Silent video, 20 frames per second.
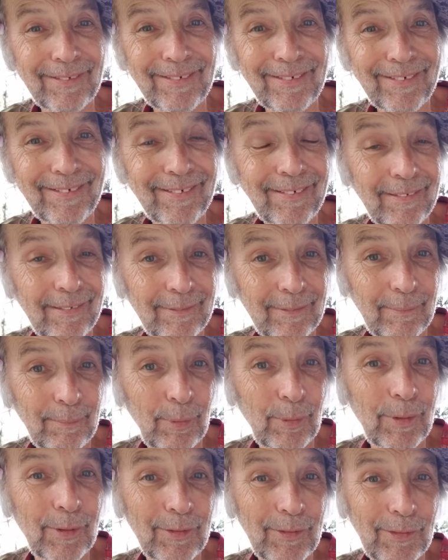you know, to
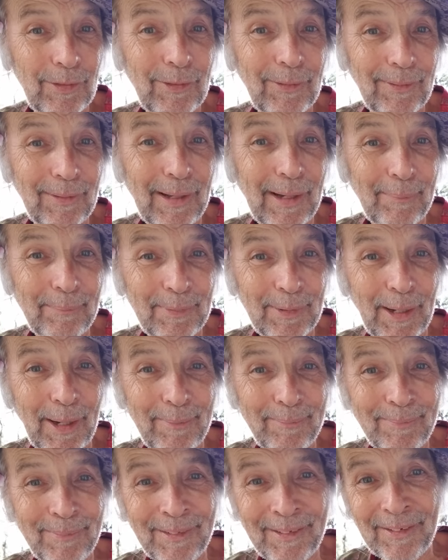put into your laptop,
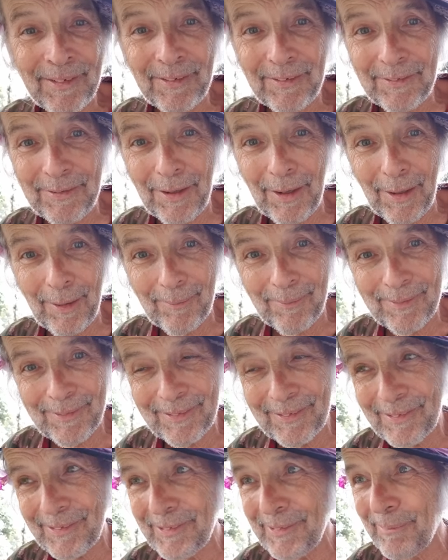tablet,
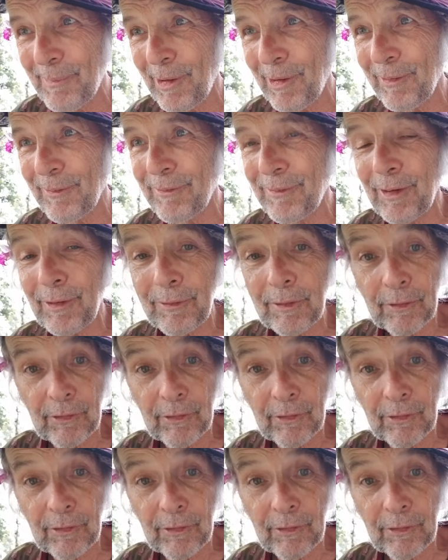or smartphone.